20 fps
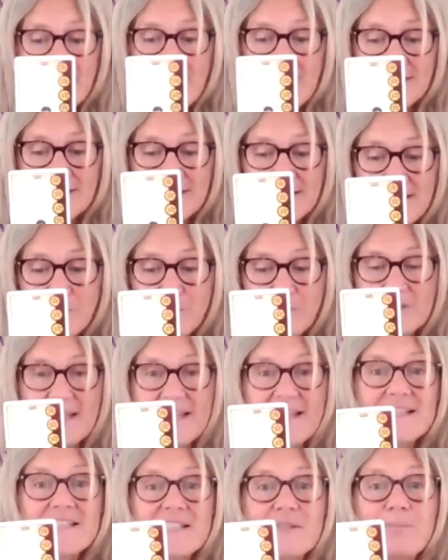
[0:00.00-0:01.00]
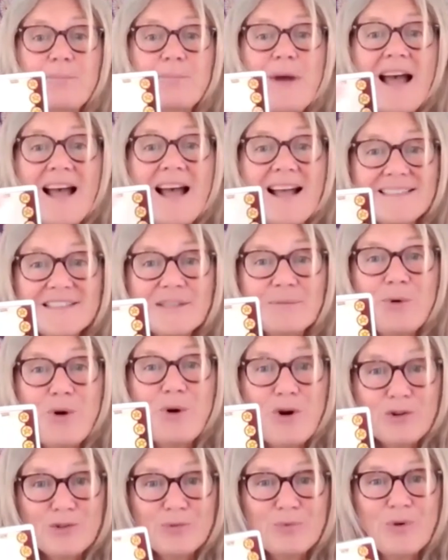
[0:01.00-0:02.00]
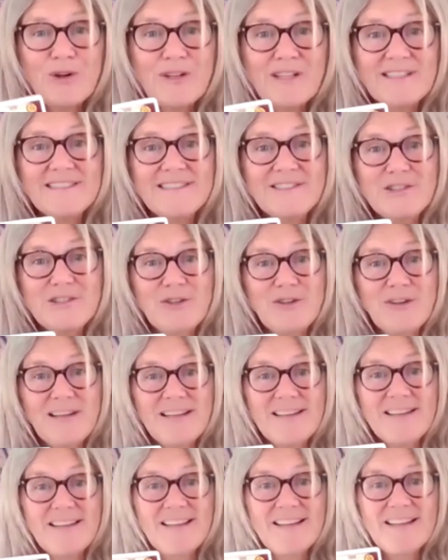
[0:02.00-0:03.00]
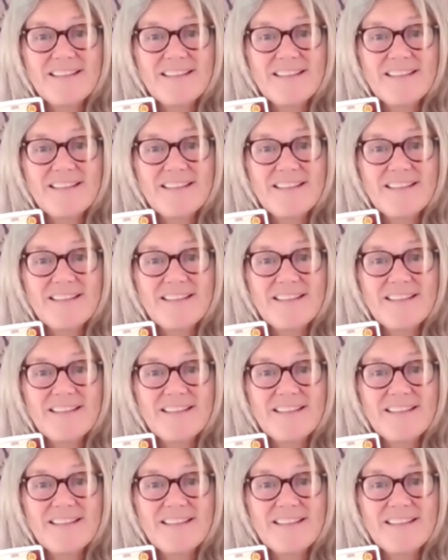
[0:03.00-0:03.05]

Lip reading: and he will expand upon what he's doing.